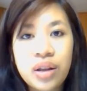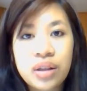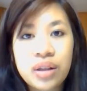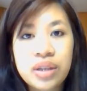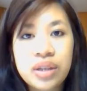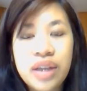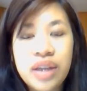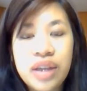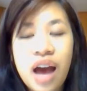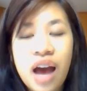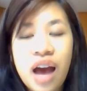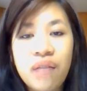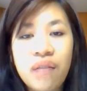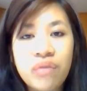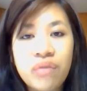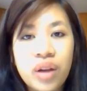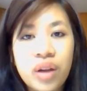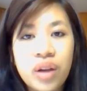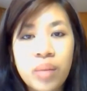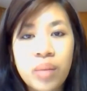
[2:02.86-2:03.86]
the staff,
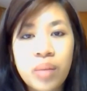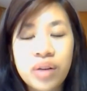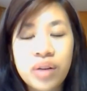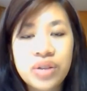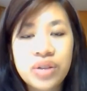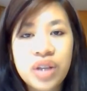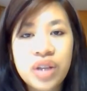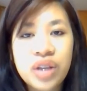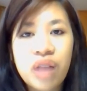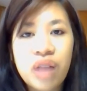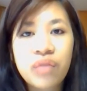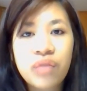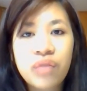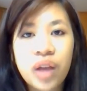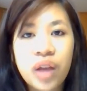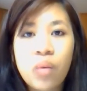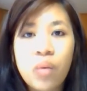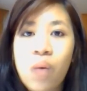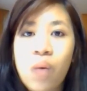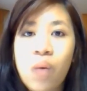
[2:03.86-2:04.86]
their medical staff,
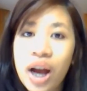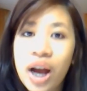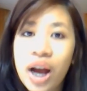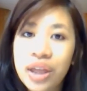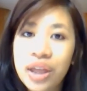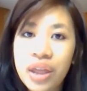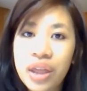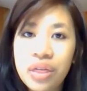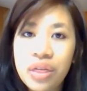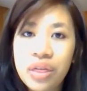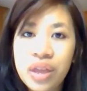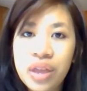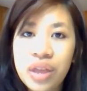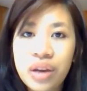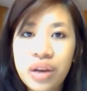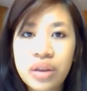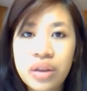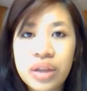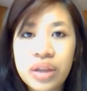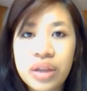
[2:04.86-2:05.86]
like why they
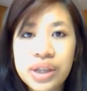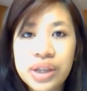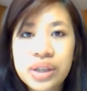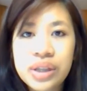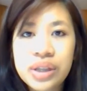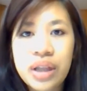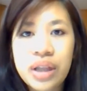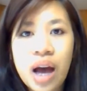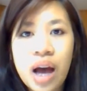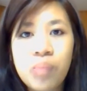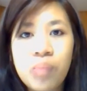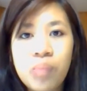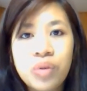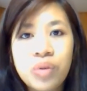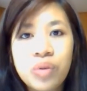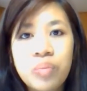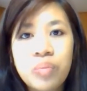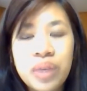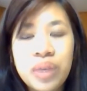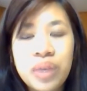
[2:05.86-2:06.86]
think this lab
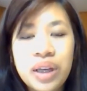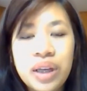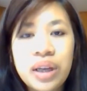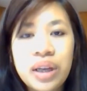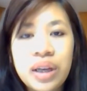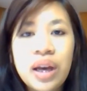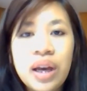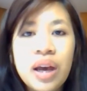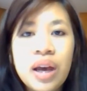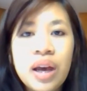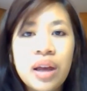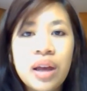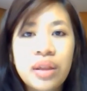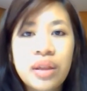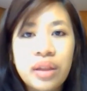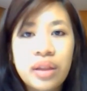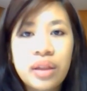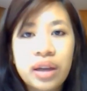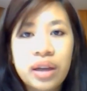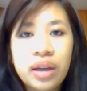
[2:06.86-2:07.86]
would be
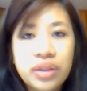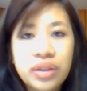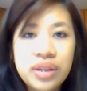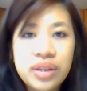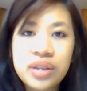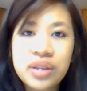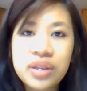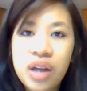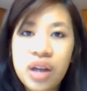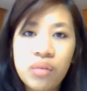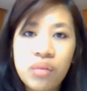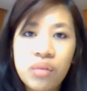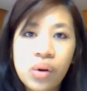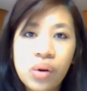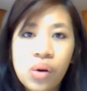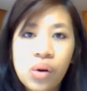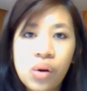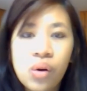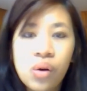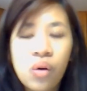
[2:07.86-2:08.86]
at this level,
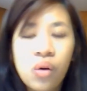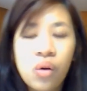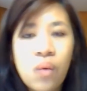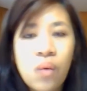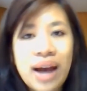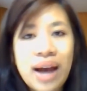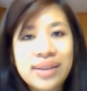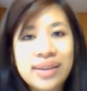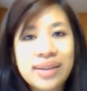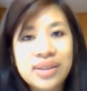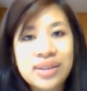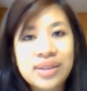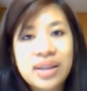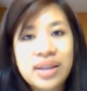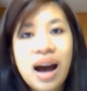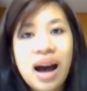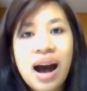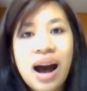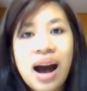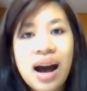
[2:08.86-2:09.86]
or why is this
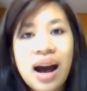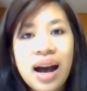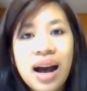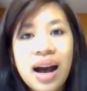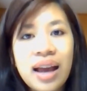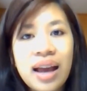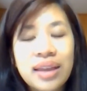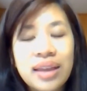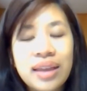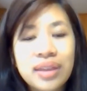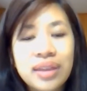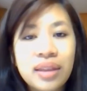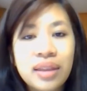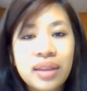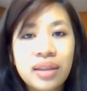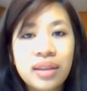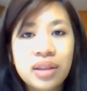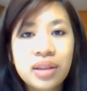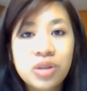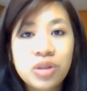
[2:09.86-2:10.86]
high, and
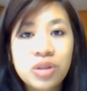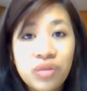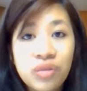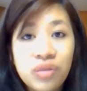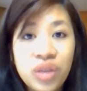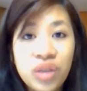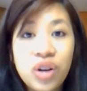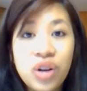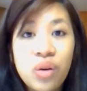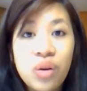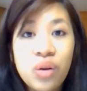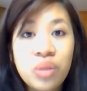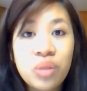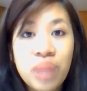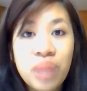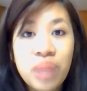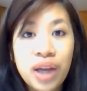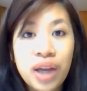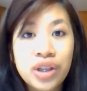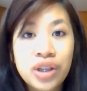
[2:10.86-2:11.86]
then if they know the
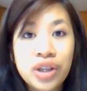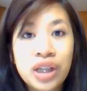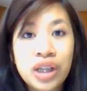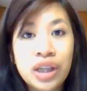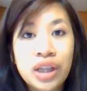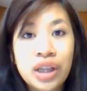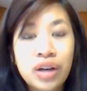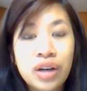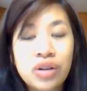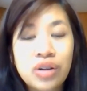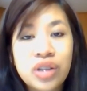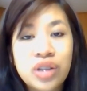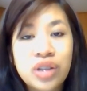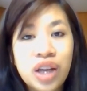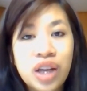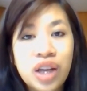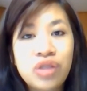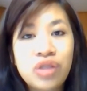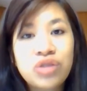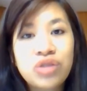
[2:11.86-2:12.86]
patient and they
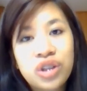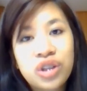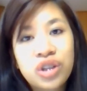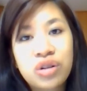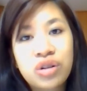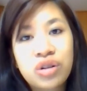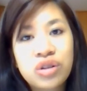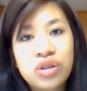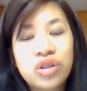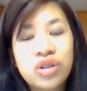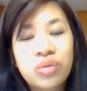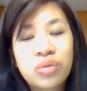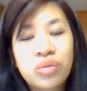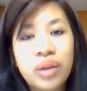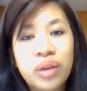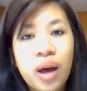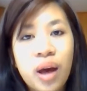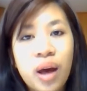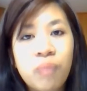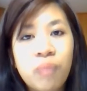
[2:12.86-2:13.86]
understand, usually the nurses are
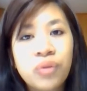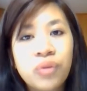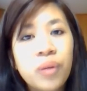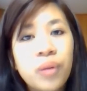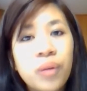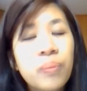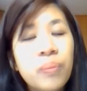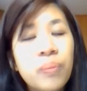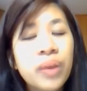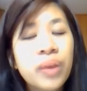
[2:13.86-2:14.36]
really helpful.